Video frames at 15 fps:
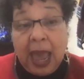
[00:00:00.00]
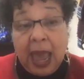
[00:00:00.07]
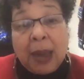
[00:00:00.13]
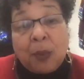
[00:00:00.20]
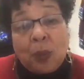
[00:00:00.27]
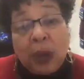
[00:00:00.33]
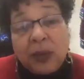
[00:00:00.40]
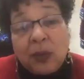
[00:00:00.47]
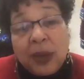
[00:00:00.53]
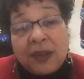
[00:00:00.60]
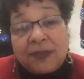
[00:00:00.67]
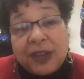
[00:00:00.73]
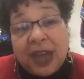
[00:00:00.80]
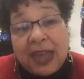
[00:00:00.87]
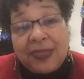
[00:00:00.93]
And when we
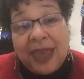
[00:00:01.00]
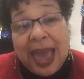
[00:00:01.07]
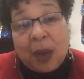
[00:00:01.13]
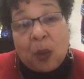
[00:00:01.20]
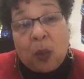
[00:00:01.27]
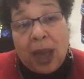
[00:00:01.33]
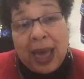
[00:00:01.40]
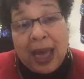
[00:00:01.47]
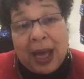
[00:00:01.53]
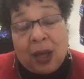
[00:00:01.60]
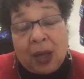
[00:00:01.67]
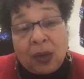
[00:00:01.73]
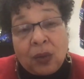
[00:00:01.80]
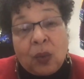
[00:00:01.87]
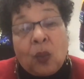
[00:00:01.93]
have done that
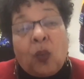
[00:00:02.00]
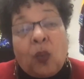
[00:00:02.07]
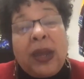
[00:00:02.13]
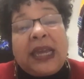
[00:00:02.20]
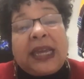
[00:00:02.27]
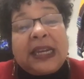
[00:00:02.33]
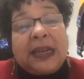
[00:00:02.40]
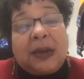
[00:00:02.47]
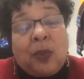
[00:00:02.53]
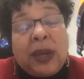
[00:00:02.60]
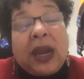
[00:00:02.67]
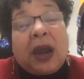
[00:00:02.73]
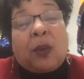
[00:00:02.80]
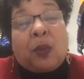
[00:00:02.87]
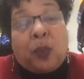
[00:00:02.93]
well,
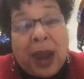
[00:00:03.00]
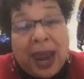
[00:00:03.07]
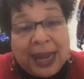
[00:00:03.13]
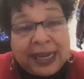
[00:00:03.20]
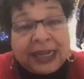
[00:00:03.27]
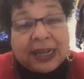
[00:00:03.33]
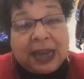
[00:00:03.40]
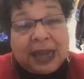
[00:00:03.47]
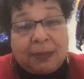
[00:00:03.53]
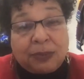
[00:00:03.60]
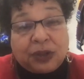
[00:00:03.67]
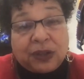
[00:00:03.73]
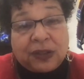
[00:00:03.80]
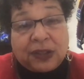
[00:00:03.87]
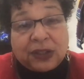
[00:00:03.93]
we are ready to come
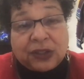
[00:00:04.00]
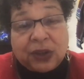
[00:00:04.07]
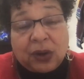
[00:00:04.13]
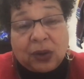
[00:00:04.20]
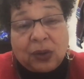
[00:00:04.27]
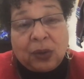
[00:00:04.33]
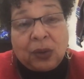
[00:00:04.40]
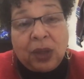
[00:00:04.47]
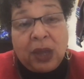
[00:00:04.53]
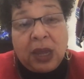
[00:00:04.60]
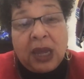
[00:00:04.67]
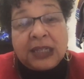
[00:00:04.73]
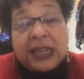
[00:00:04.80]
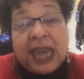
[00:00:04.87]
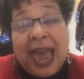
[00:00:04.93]
to the circle
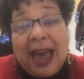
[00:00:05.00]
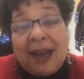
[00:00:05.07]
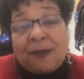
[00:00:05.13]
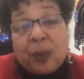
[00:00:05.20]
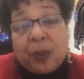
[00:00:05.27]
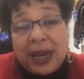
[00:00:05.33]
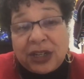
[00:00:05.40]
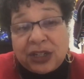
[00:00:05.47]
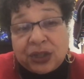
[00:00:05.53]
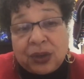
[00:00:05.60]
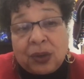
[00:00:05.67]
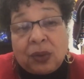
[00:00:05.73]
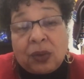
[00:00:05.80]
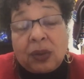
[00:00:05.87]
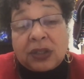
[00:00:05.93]
to have
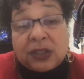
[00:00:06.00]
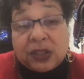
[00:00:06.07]
racial